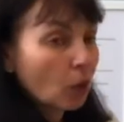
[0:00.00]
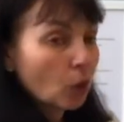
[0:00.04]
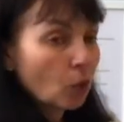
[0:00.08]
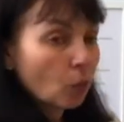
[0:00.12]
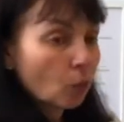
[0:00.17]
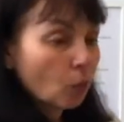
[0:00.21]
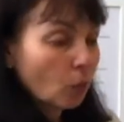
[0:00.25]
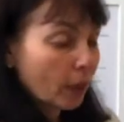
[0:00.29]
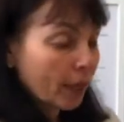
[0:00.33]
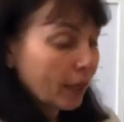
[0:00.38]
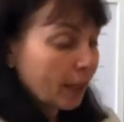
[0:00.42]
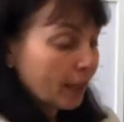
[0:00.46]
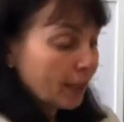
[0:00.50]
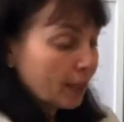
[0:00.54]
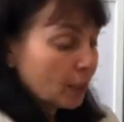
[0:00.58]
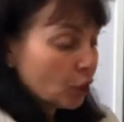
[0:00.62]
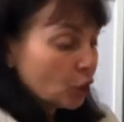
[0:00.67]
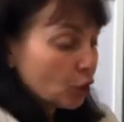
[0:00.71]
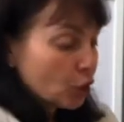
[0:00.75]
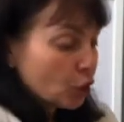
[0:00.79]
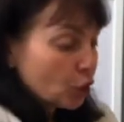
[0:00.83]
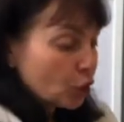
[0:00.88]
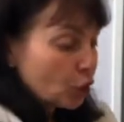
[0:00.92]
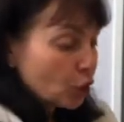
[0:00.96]
we
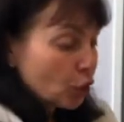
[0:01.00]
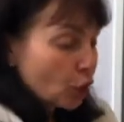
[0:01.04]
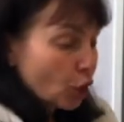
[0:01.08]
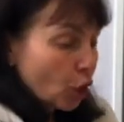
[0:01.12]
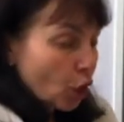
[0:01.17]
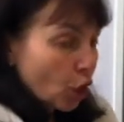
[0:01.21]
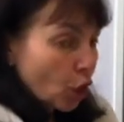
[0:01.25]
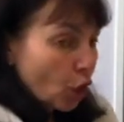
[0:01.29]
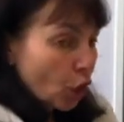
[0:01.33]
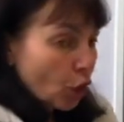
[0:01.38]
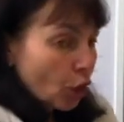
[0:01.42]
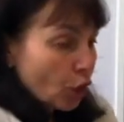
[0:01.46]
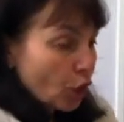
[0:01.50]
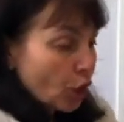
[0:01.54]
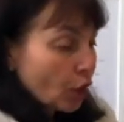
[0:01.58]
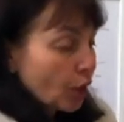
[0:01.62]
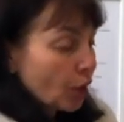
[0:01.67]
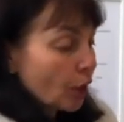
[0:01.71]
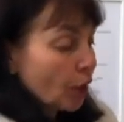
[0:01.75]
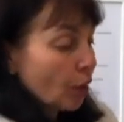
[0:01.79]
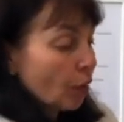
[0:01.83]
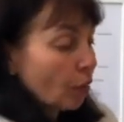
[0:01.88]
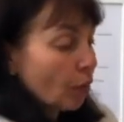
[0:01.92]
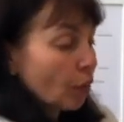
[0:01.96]
turn
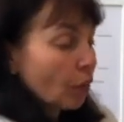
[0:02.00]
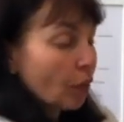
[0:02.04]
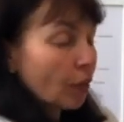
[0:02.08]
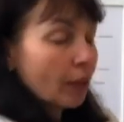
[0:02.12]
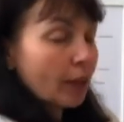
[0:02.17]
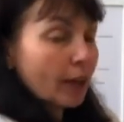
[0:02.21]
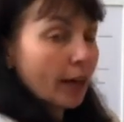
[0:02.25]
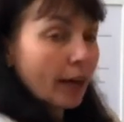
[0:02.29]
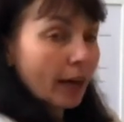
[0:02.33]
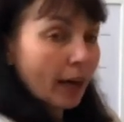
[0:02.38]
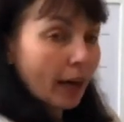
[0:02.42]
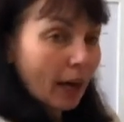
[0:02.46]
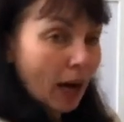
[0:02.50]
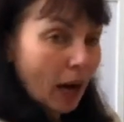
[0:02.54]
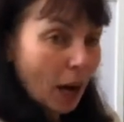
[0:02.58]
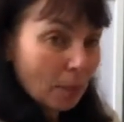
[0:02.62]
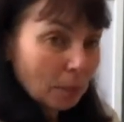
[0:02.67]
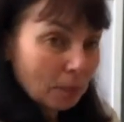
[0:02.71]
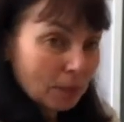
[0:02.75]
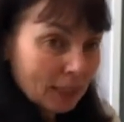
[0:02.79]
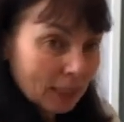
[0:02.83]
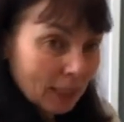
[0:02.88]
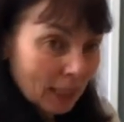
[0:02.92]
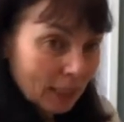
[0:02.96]
the leg
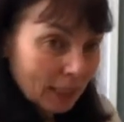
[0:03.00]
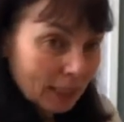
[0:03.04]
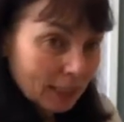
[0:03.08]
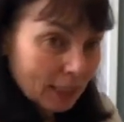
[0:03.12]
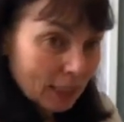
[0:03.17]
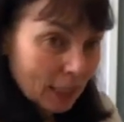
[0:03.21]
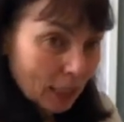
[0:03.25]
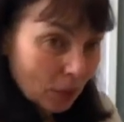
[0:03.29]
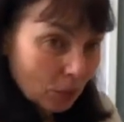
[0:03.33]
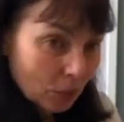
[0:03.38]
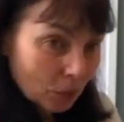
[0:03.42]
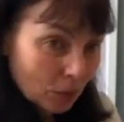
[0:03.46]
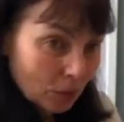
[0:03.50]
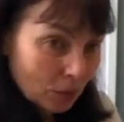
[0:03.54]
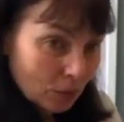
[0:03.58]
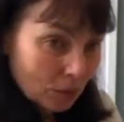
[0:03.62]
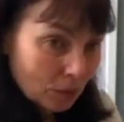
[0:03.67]
upside down.